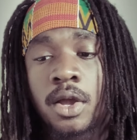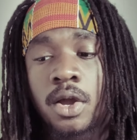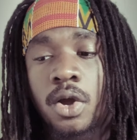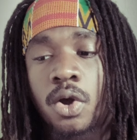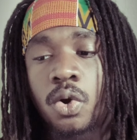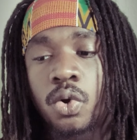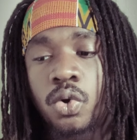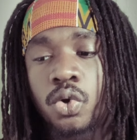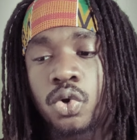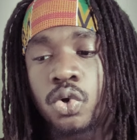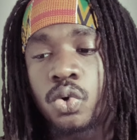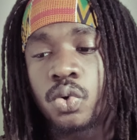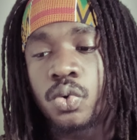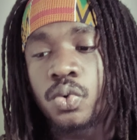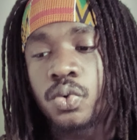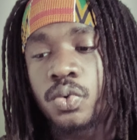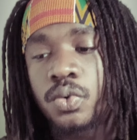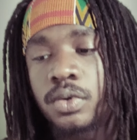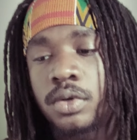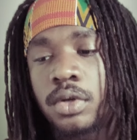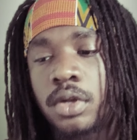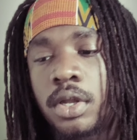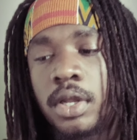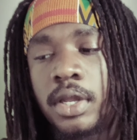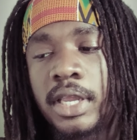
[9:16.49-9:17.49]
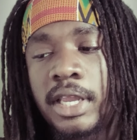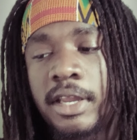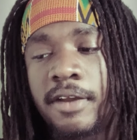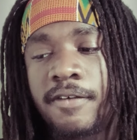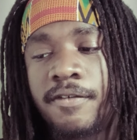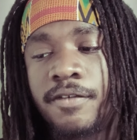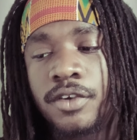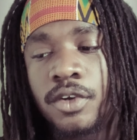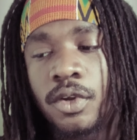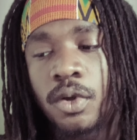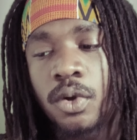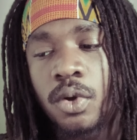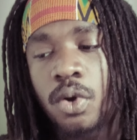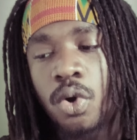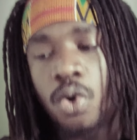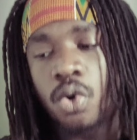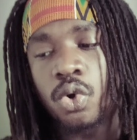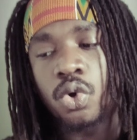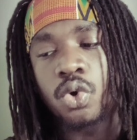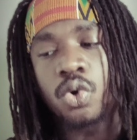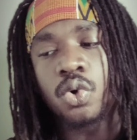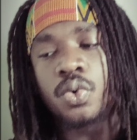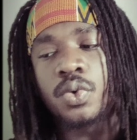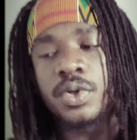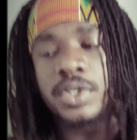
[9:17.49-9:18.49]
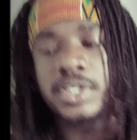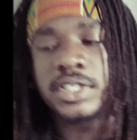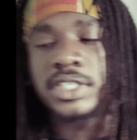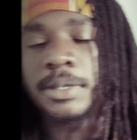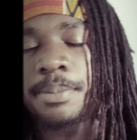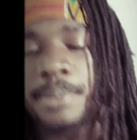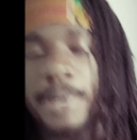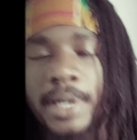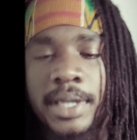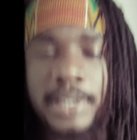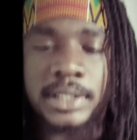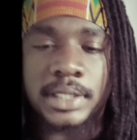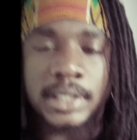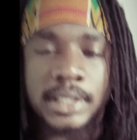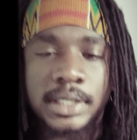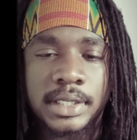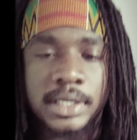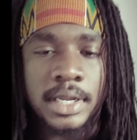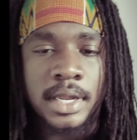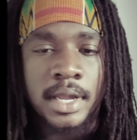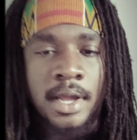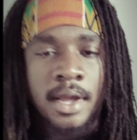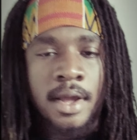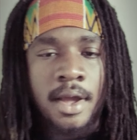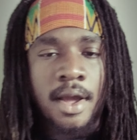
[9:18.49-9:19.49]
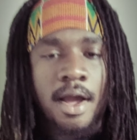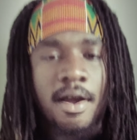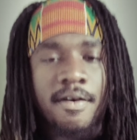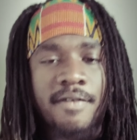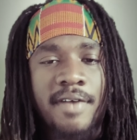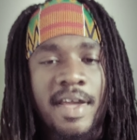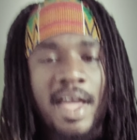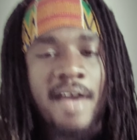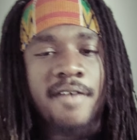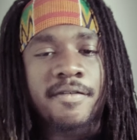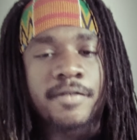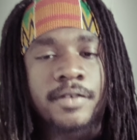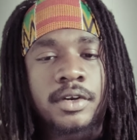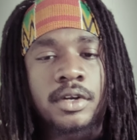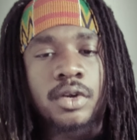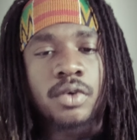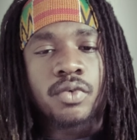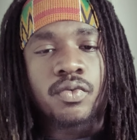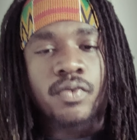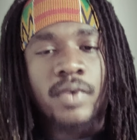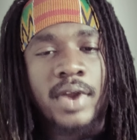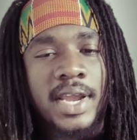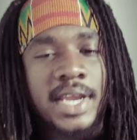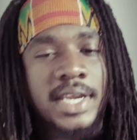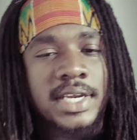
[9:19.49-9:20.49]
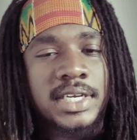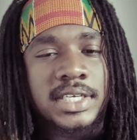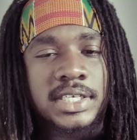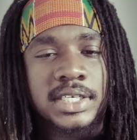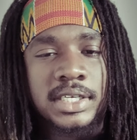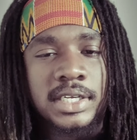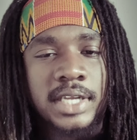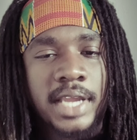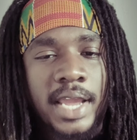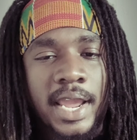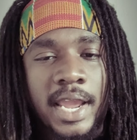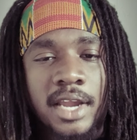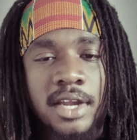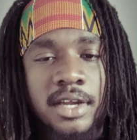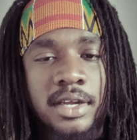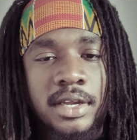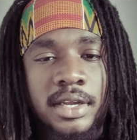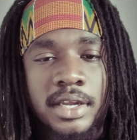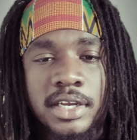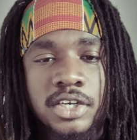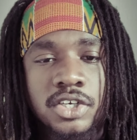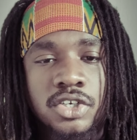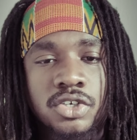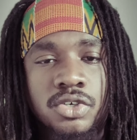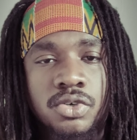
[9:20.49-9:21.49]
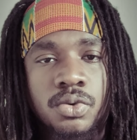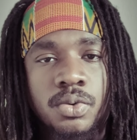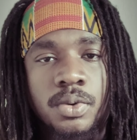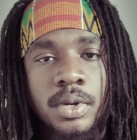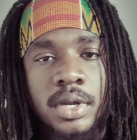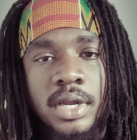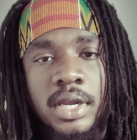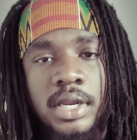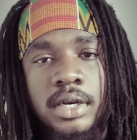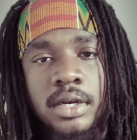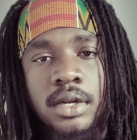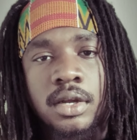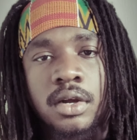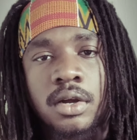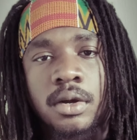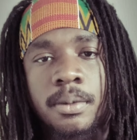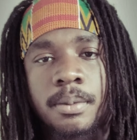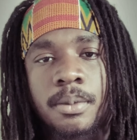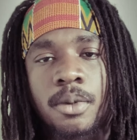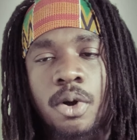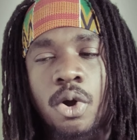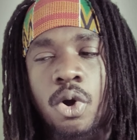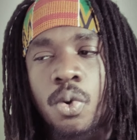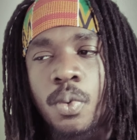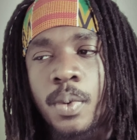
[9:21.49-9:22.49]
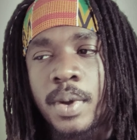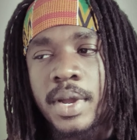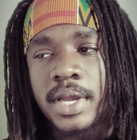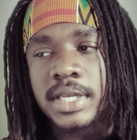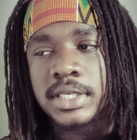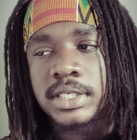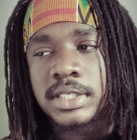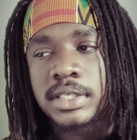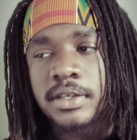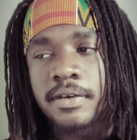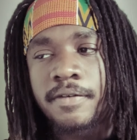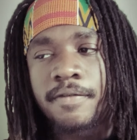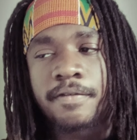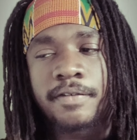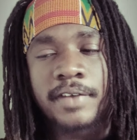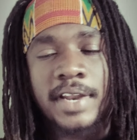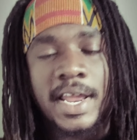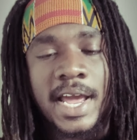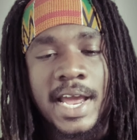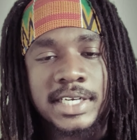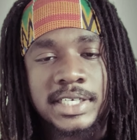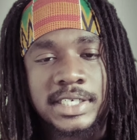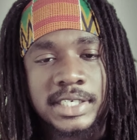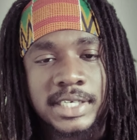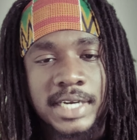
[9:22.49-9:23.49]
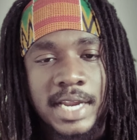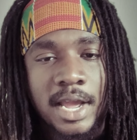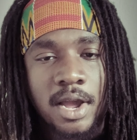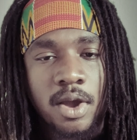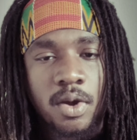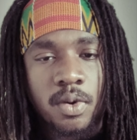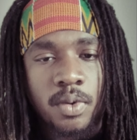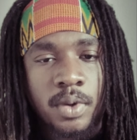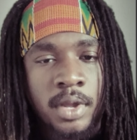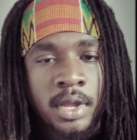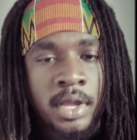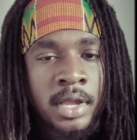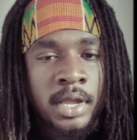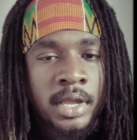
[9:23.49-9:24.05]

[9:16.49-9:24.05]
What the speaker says: Ogun, even though Ogun is depicted of having a raging anger issue and always flashing out